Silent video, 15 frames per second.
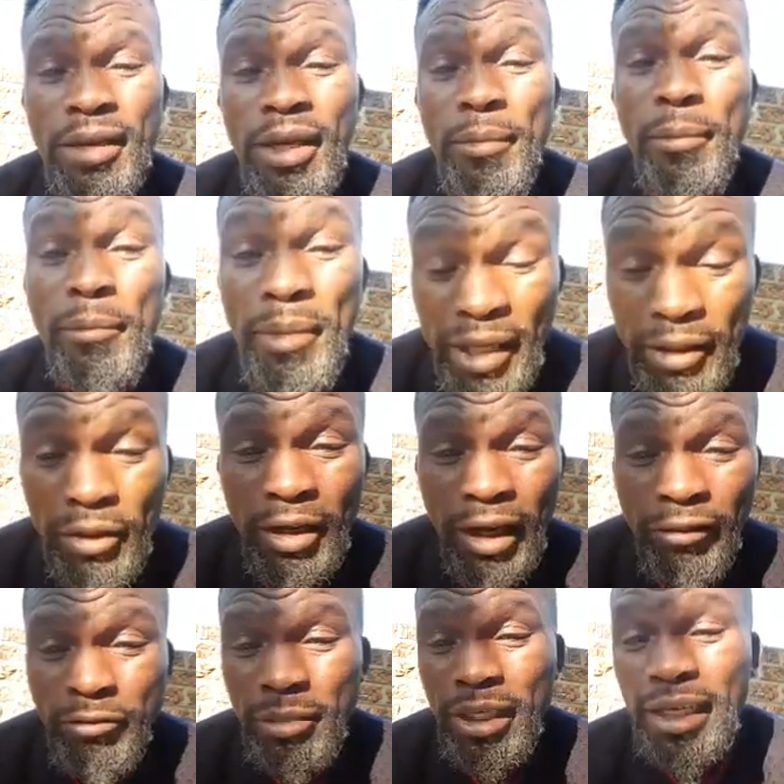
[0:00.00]
make your
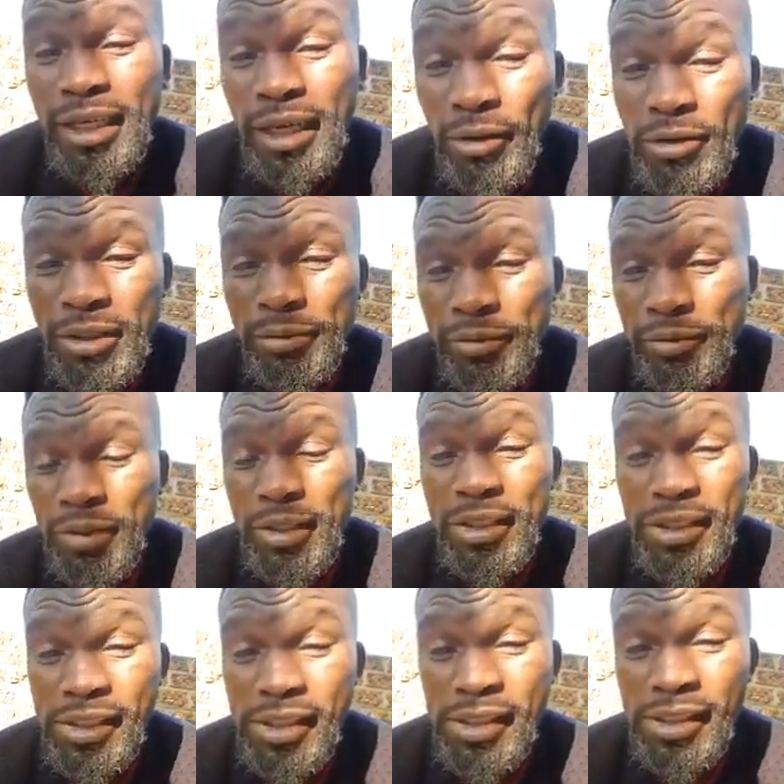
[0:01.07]
government accountable for the
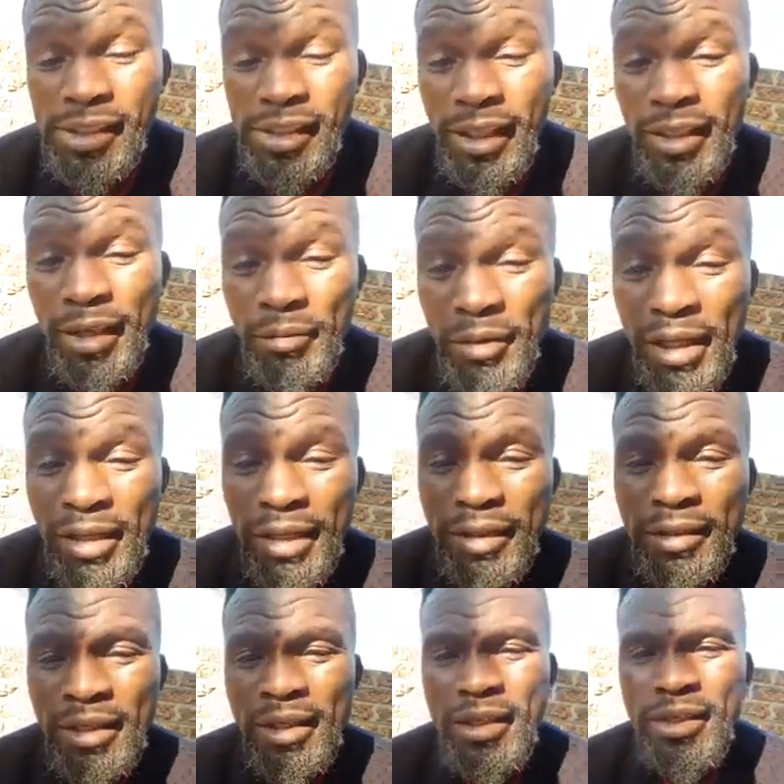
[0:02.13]
decisions that they are making.
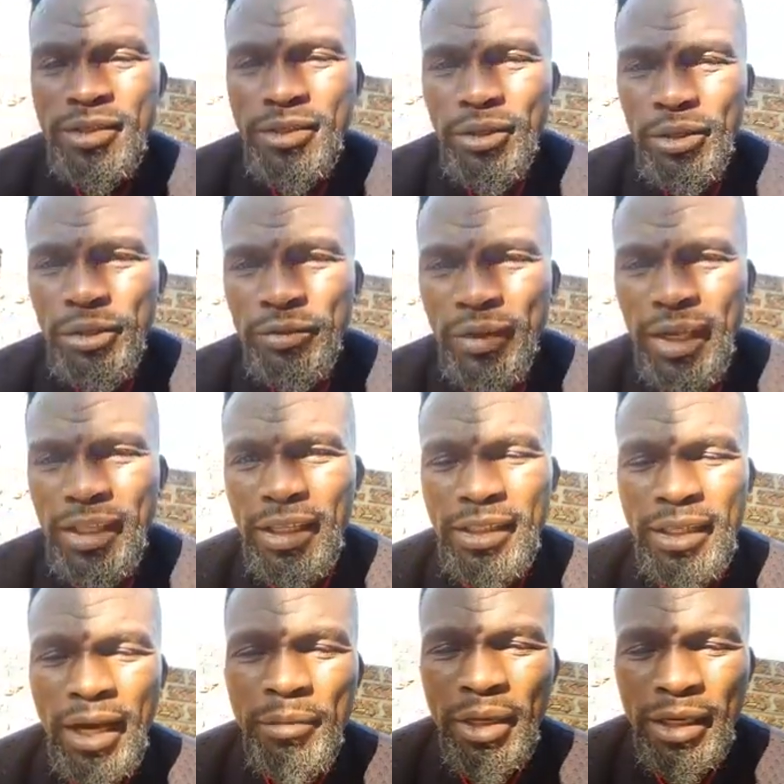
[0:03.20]
So you find that
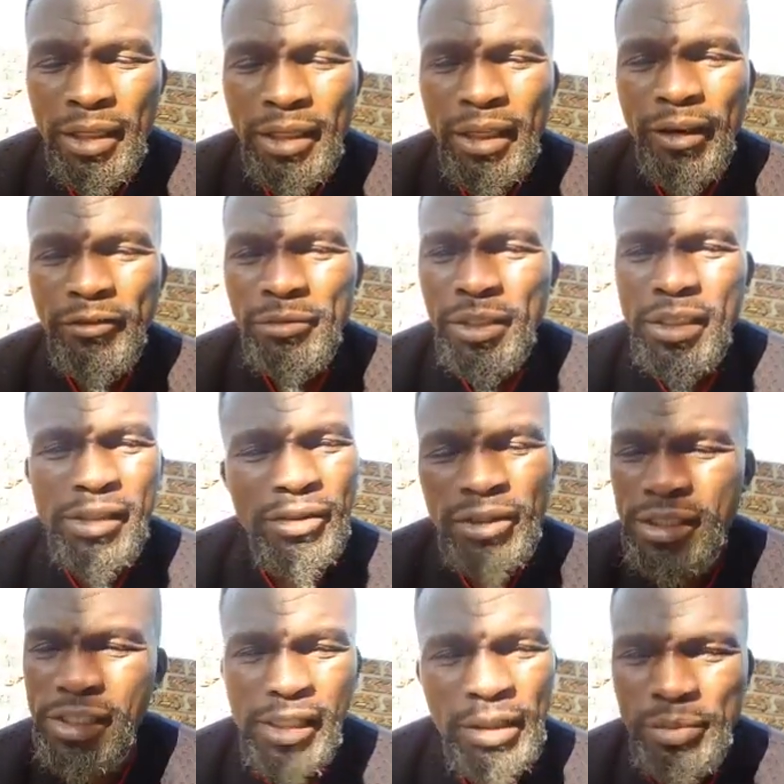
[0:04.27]
the American government is not
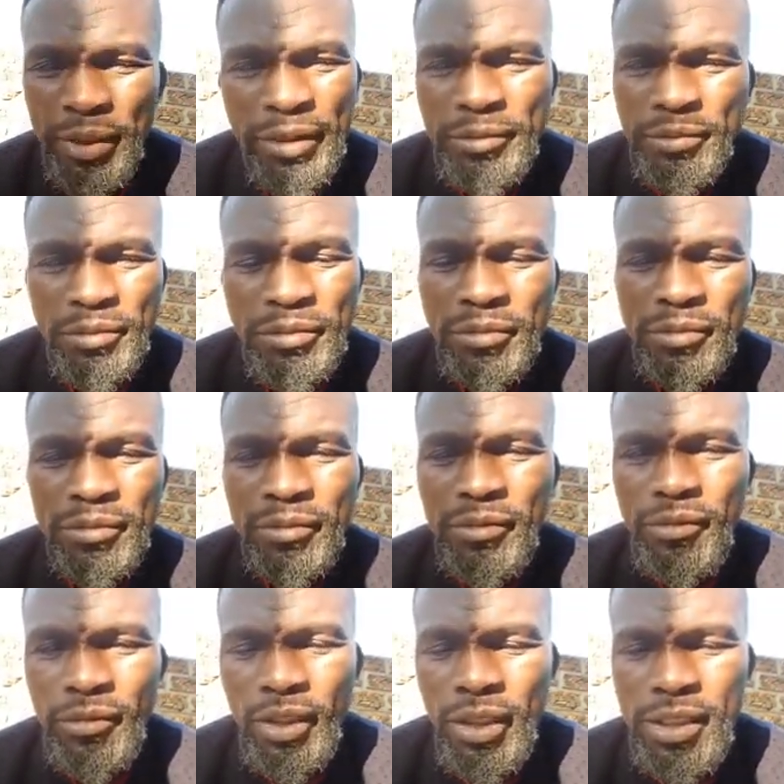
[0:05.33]
sleeping.
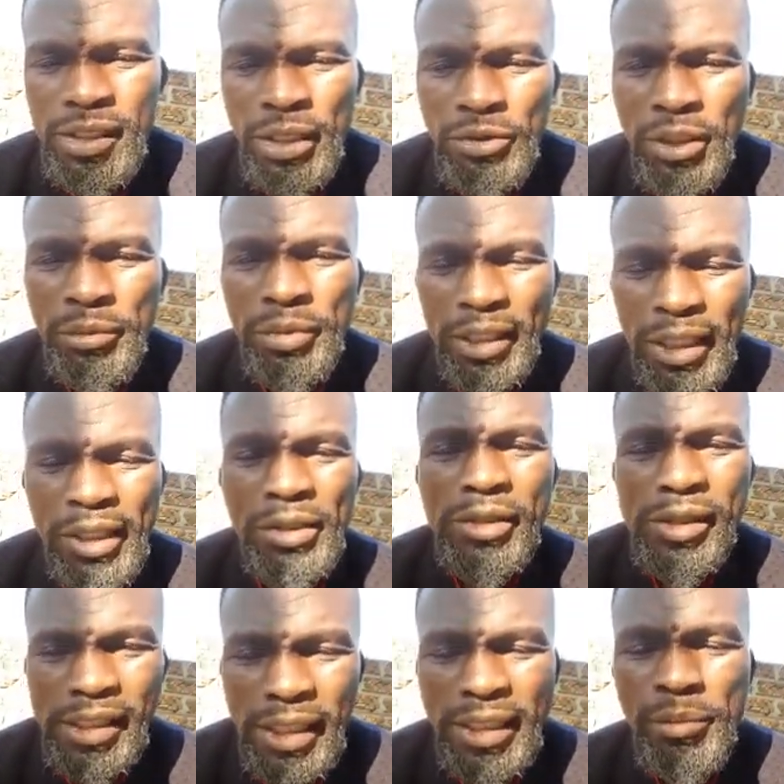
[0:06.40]
Is actually beginning to
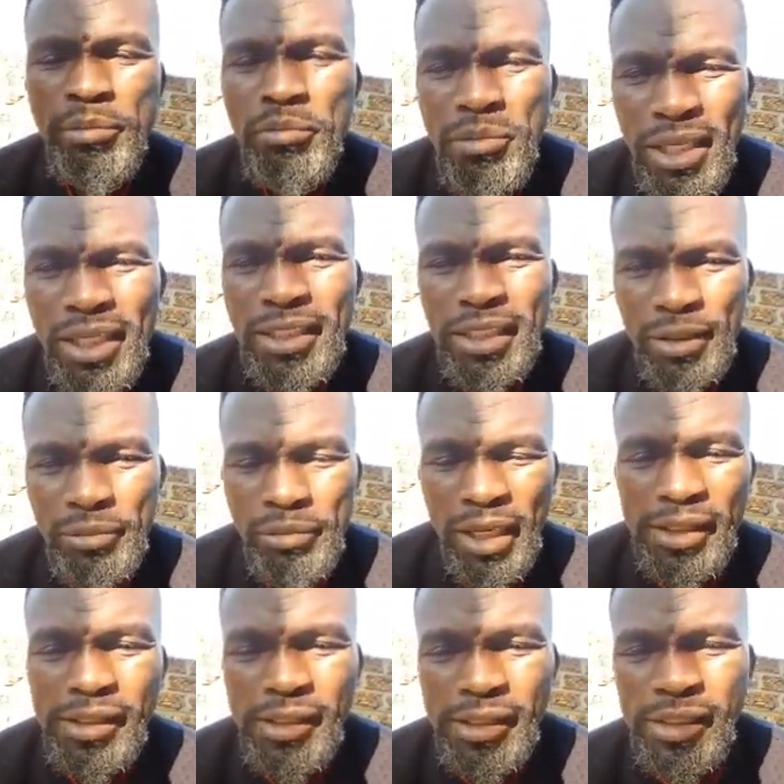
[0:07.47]
set up military
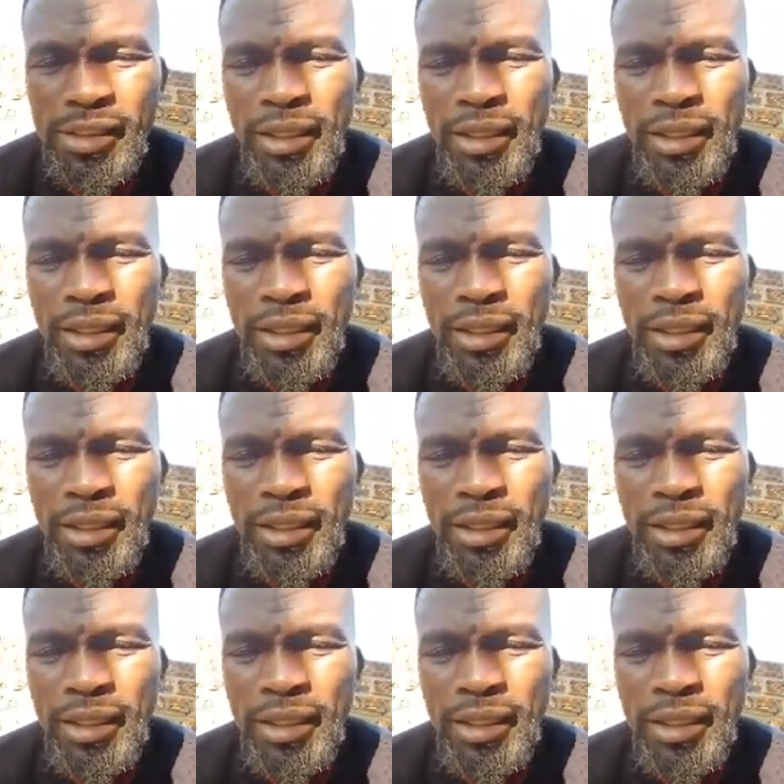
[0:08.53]
bases